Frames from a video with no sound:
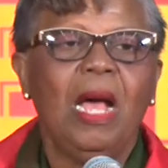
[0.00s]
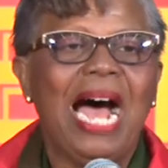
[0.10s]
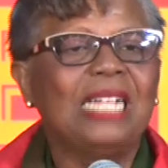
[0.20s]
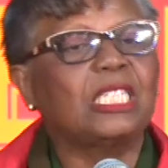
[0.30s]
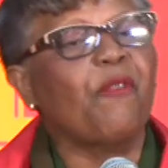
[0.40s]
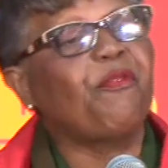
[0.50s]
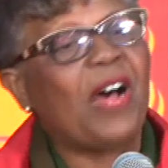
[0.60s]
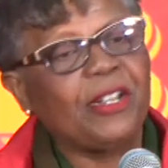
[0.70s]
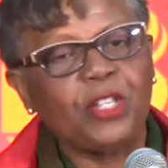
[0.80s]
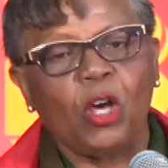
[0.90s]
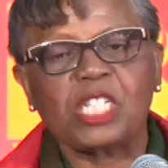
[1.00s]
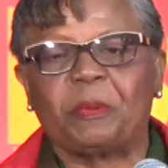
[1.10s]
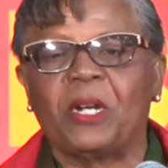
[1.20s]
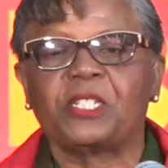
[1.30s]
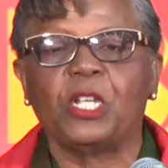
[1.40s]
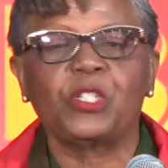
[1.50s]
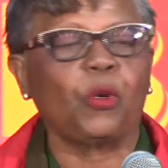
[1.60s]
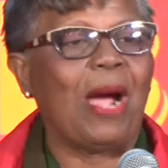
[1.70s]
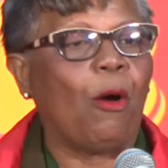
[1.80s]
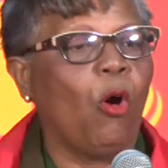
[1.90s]
and to fund those persons
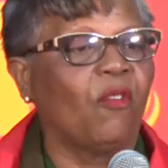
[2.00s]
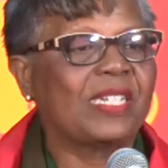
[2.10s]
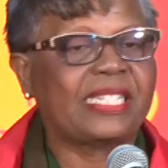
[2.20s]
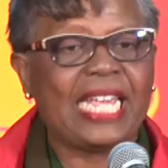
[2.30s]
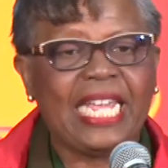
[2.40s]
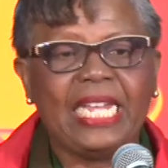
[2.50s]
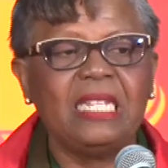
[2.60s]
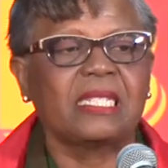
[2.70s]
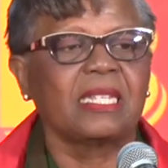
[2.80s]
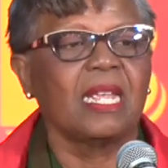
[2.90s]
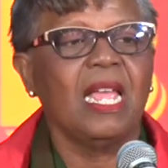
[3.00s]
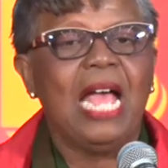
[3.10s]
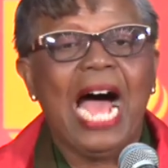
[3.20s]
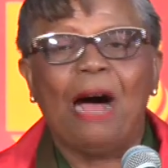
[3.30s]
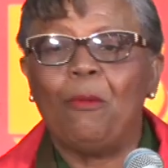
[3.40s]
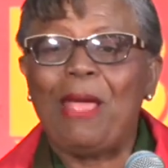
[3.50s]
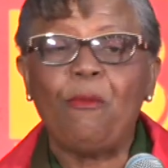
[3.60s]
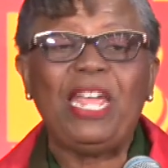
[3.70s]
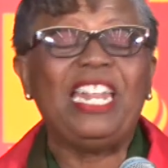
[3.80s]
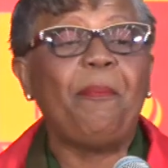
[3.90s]
who are overseas. And
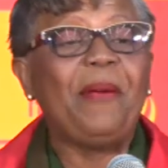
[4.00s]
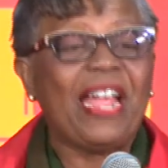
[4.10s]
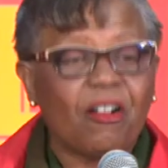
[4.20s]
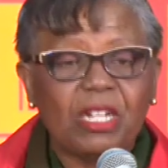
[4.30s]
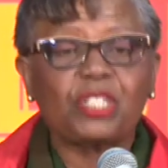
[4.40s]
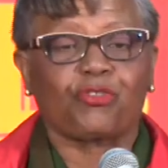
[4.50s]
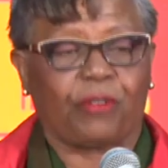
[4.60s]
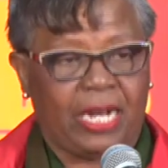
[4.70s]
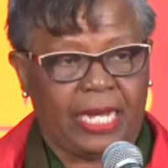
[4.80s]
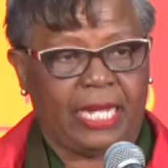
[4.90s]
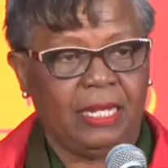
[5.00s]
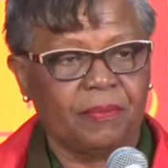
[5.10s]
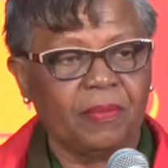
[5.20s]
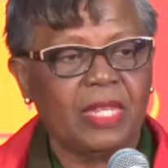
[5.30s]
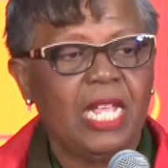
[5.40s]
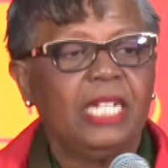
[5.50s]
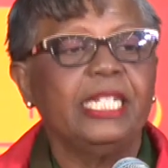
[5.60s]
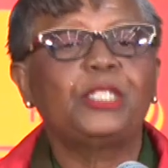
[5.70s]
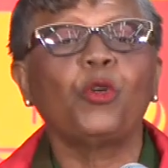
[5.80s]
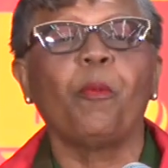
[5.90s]
when we, the parents, try,
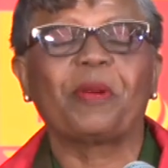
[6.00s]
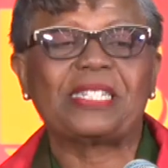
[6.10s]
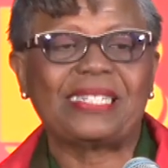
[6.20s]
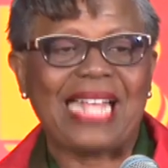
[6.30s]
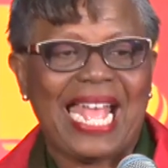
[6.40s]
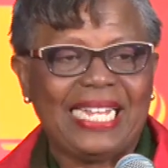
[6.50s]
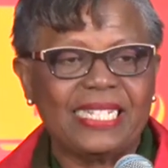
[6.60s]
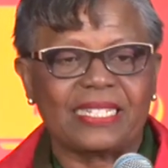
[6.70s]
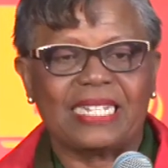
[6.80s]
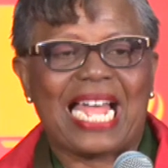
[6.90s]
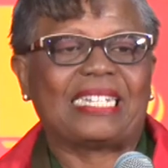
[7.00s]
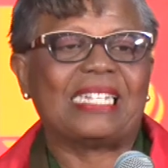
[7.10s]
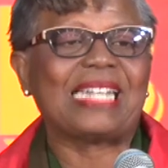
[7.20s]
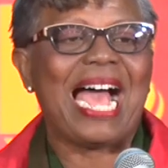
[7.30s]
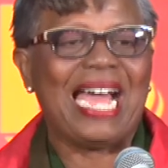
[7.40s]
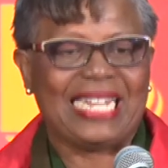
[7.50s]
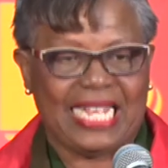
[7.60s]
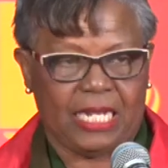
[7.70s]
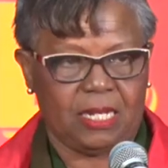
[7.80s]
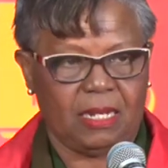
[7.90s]
the 2% that is
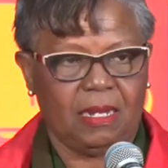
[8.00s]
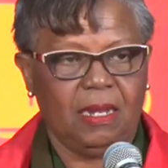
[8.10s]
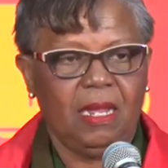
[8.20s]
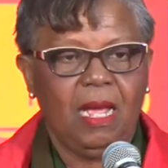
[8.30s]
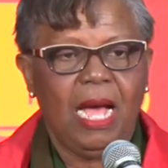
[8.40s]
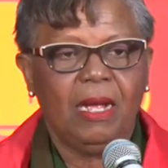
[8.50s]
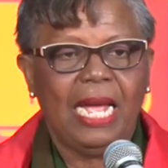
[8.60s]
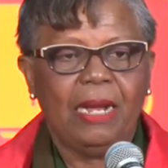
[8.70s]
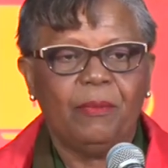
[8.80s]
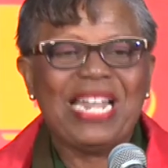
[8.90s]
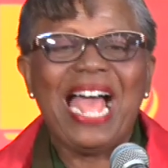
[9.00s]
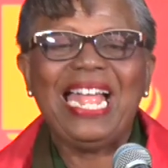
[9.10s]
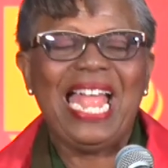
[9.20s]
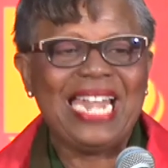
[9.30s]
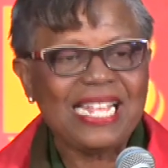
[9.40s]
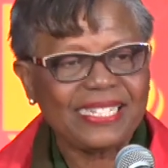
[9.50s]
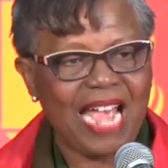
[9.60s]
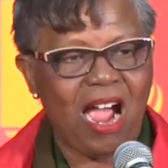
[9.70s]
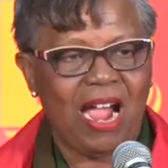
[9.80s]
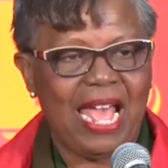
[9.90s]
added, but that
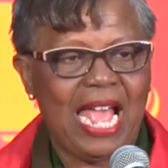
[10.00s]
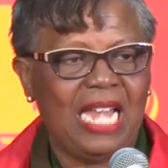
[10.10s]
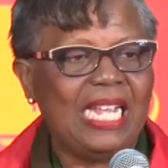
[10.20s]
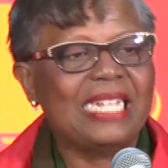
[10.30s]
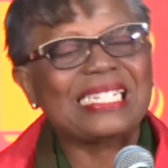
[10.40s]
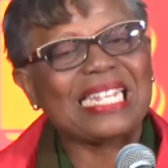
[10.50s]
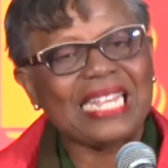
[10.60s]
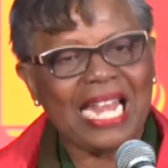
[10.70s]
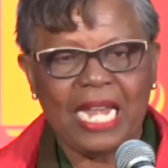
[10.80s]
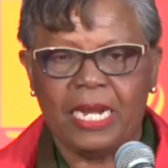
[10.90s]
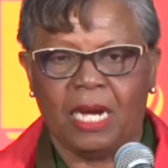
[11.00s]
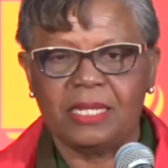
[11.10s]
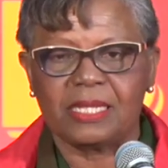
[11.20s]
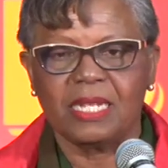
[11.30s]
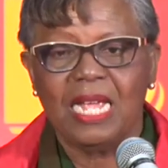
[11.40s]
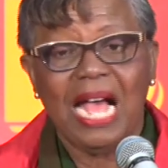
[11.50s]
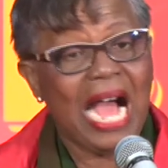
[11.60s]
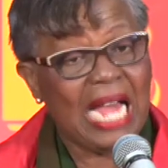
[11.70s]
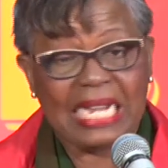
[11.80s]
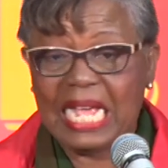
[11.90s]
NSRL is killing us,
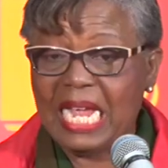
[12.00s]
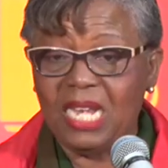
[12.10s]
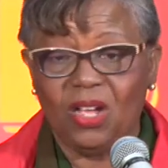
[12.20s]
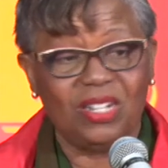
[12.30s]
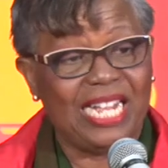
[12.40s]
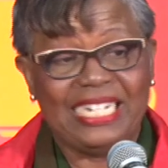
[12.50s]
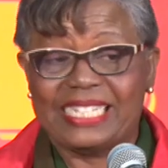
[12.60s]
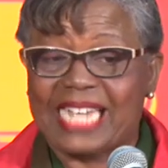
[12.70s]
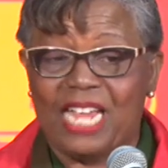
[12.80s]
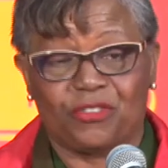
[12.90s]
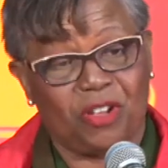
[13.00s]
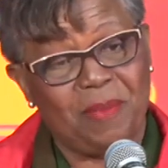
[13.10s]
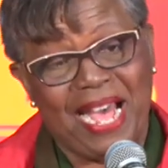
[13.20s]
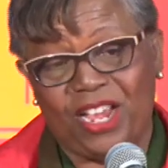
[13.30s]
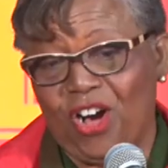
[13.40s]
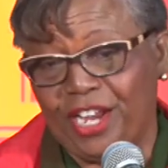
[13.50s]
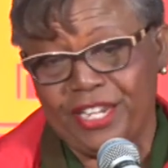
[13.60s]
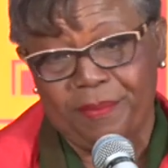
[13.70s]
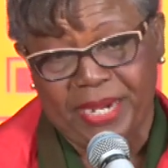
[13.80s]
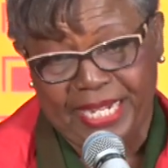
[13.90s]
and it ain't look like the central bank got
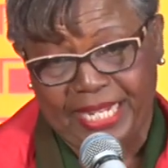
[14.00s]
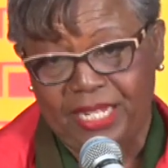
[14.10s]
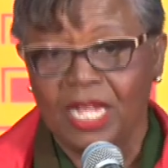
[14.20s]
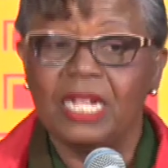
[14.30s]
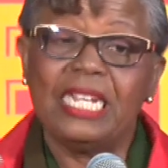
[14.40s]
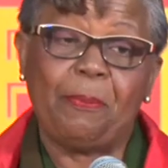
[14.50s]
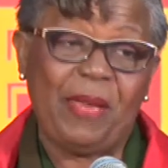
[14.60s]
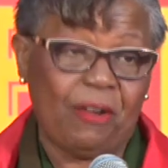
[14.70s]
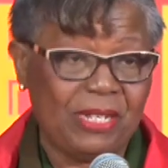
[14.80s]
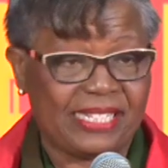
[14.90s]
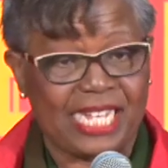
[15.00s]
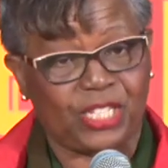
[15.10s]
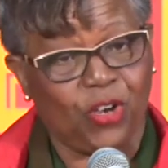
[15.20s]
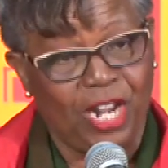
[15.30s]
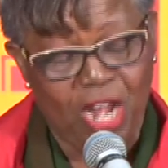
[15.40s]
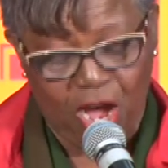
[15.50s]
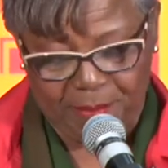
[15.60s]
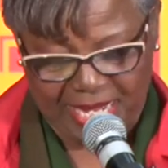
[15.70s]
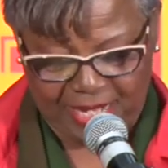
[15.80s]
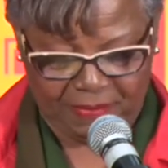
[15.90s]
the money. The parents say so, and not
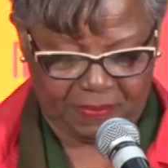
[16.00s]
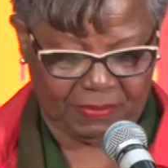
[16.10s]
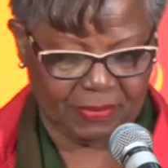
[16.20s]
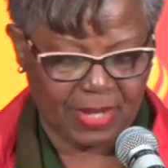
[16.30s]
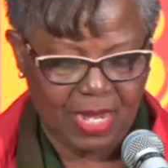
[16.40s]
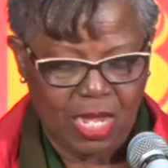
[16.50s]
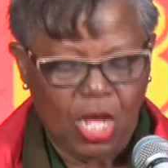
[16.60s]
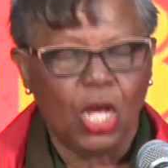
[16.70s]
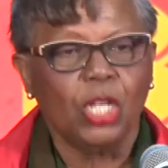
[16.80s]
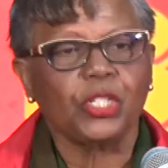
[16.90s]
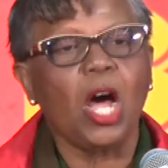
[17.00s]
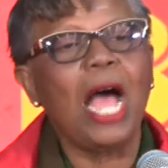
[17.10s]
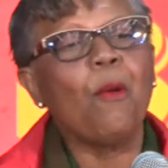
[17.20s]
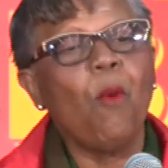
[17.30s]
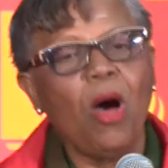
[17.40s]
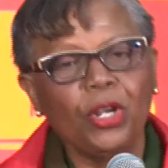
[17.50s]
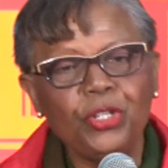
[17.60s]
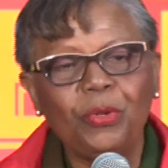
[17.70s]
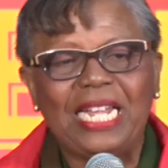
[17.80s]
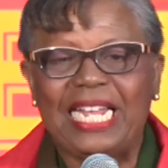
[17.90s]
me. So I want
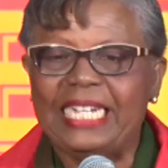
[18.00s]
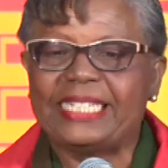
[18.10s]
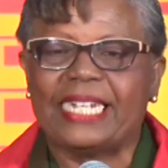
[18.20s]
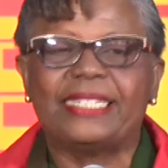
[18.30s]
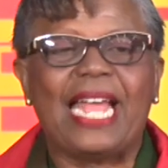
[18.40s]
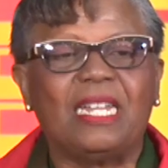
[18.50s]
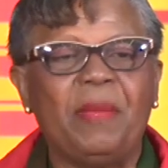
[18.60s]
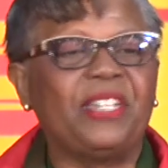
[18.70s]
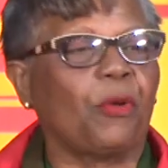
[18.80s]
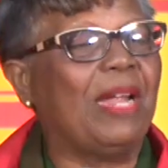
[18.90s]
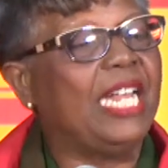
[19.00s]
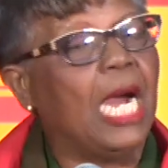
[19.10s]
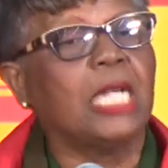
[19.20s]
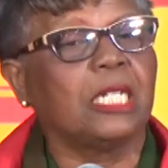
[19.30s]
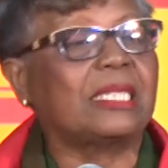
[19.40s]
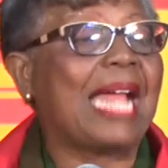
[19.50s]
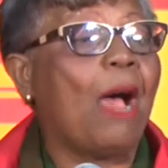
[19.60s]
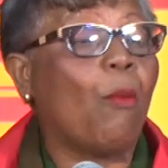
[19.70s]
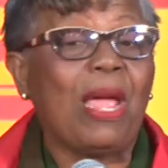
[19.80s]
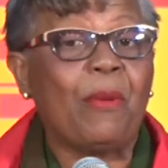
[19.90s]
you, ladies and gentlemen, to really
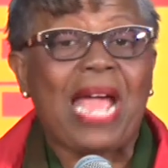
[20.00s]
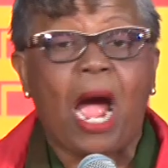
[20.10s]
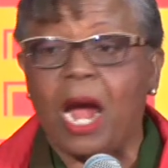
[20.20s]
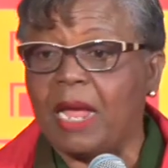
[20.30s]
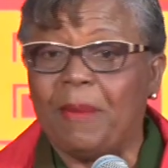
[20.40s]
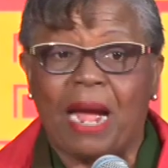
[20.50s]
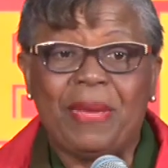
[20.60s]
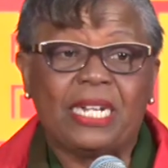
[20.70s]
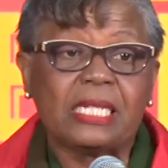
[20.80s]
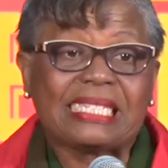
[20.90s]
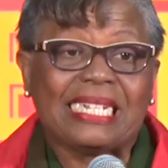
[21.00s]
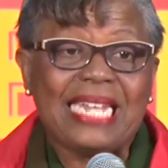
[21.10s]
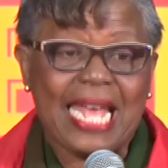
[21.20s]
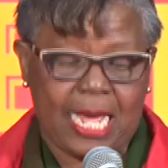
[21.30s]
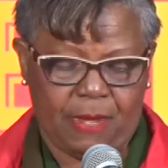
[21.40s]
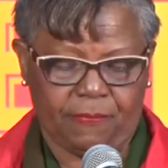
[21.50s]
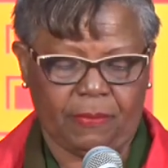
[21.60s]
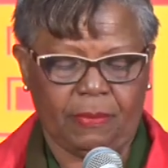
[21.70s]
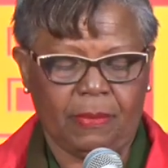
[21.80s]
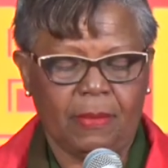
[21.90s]
understand where we are in Barbados today,
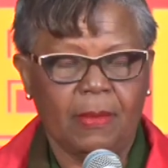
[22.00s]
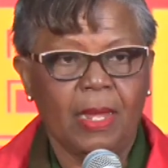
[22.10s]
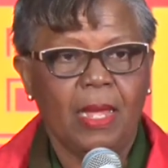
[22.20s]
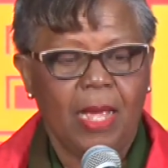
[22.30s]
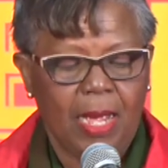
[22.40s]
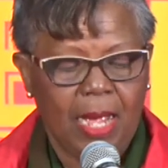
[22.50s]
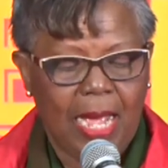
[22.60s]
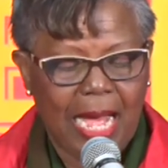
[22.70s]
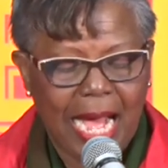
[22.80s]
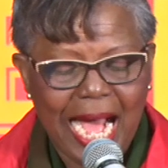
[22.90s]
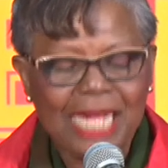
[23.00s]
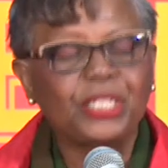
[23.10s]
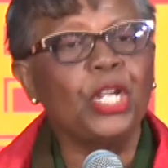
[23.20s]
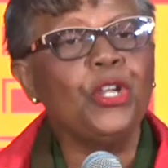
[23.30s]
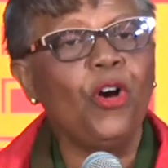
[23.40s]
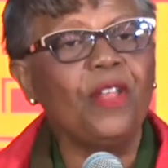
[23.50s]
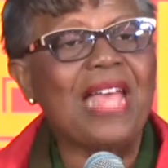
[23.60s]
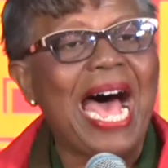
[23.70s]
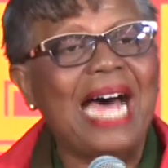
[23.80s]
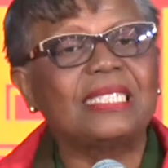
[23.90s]
and to know
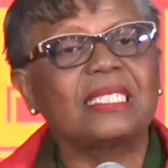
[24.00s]
that